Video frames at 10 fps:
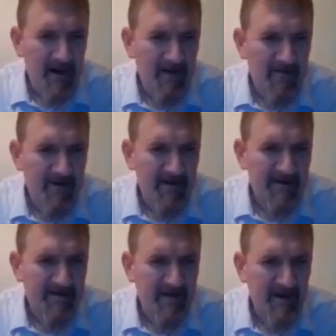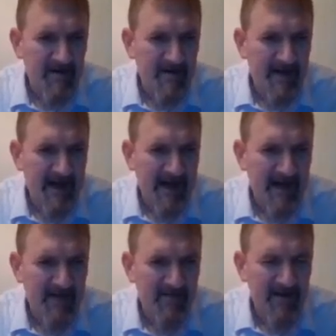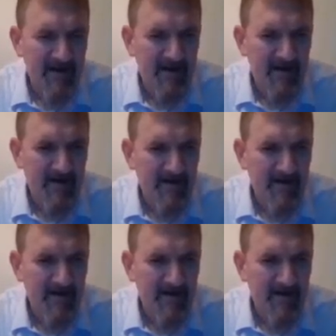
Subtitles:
Very small stack over here.